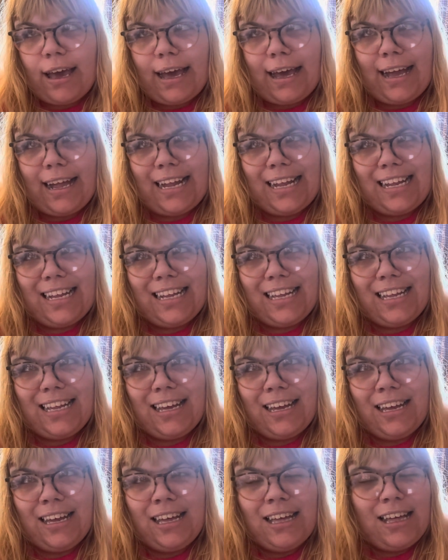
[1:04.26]
and
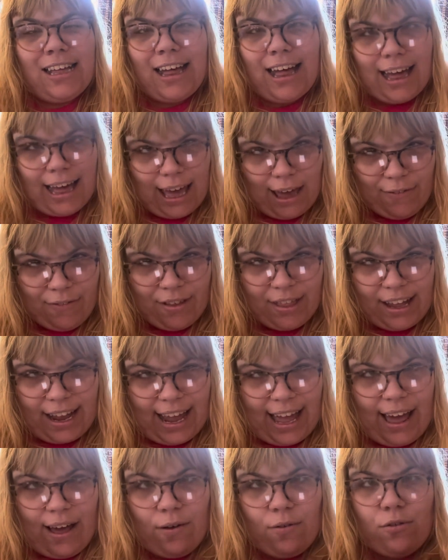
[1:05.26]
everything
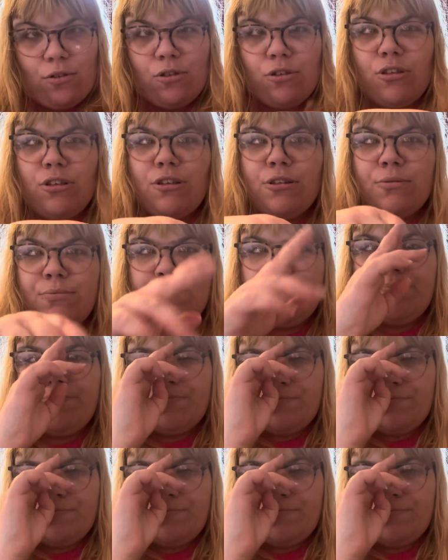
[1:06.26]
else.